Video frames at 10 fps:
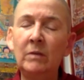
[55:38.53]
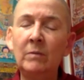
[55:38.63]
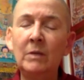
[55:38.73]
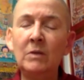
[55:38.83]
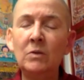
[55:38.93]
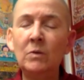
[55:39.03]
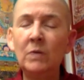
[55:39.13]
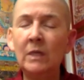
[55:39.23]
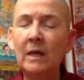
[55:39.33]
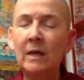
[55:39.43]
And by
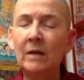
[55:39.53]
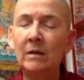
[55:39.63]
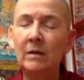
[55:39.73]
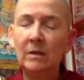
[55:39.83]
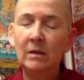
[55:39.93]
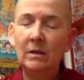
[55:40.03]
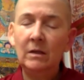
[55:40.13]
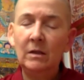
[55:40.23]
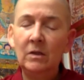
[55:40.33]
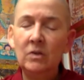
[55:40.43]
doing that
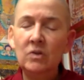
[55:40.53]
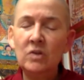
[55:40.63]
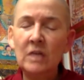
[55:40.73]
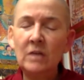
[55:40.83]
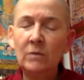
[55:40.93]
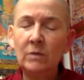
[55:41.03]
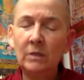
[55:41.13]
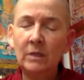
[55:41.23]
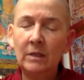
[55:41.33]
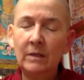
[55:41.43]

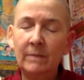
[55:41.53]
genuinely,